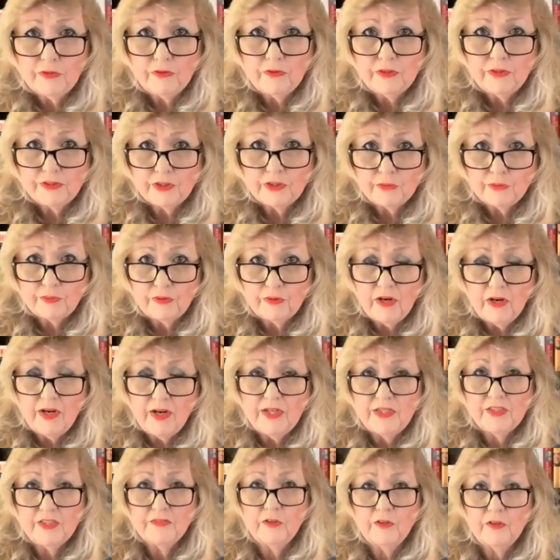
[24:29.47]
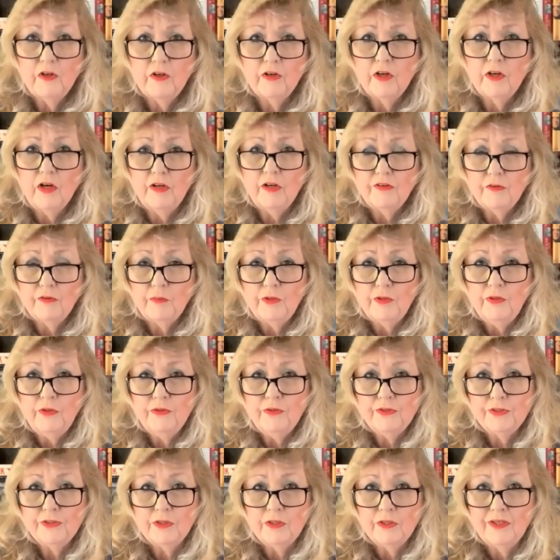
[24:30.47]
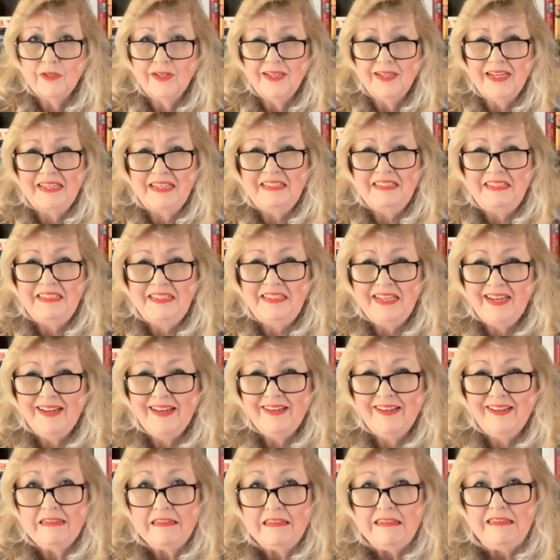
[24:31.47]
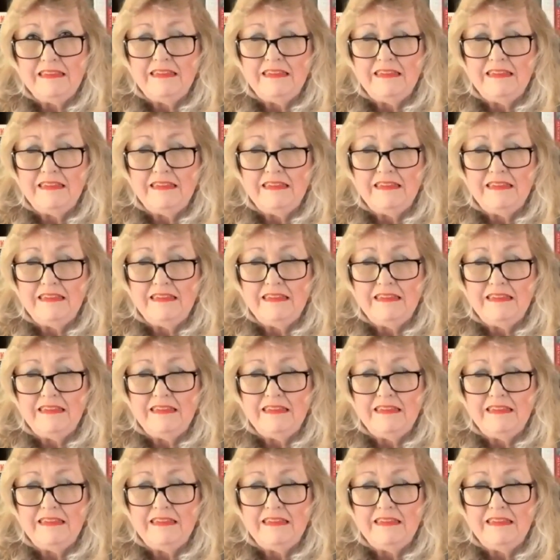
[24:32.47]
Pulitzer Prize for her contribution, and yet